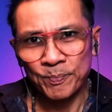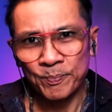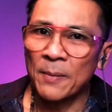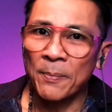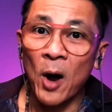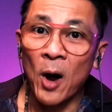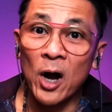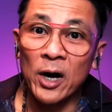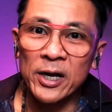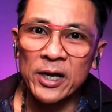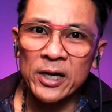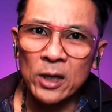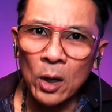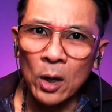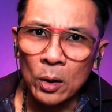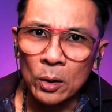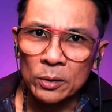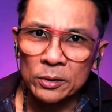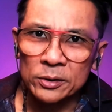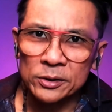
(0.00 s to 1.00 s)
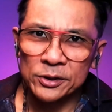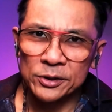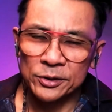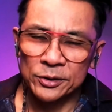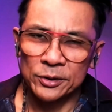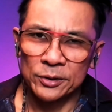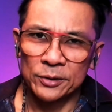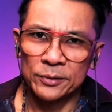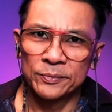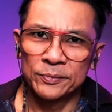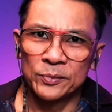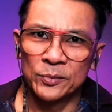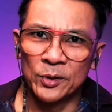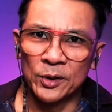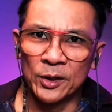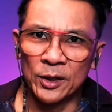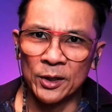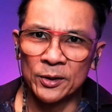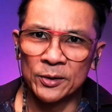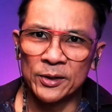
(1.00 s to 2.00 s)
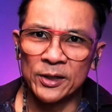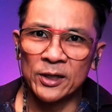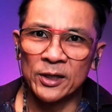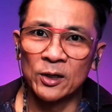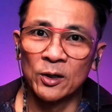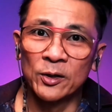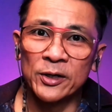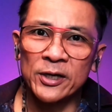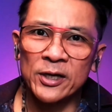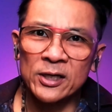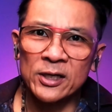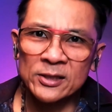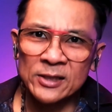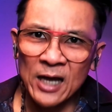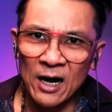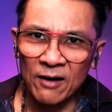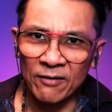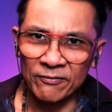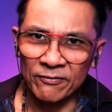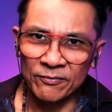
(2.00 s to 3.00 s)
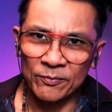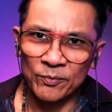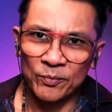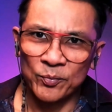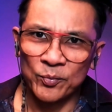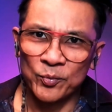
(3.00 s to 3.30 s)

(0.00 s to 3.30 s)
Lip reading: The party goers, including yourself.